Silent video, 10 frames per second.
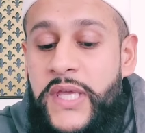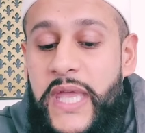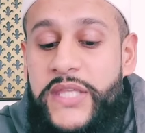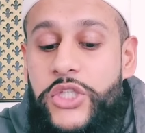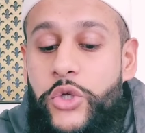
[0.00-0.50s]

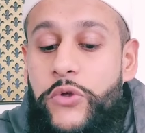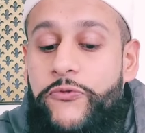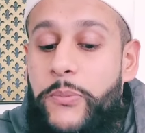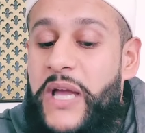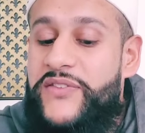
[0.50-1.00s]
in you
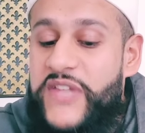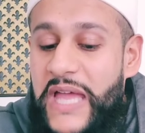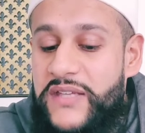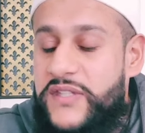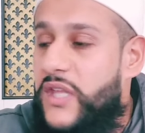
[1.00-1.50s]
from
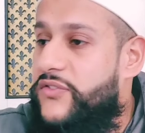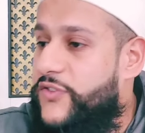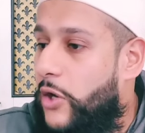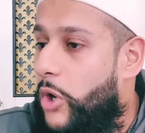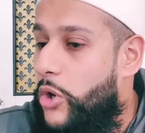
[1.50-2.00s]
anxiety and
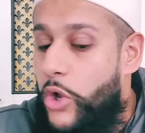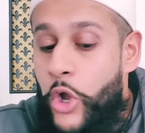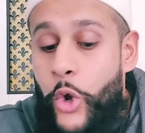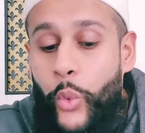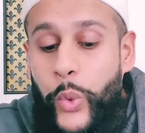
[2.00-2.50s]
sorrow,
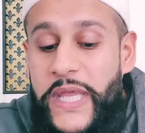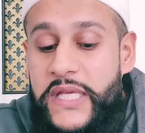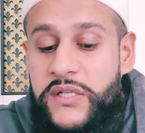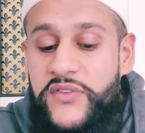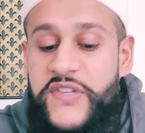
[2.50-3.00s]

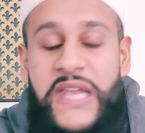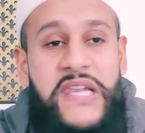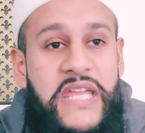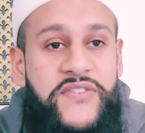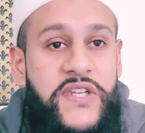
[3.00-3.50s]
weakness
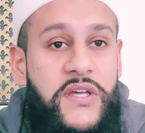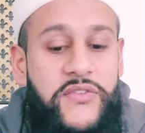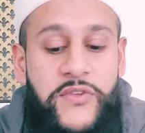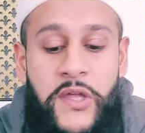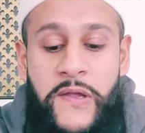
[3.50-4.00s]
and
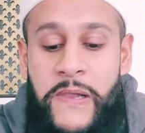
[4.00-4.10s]
laziness,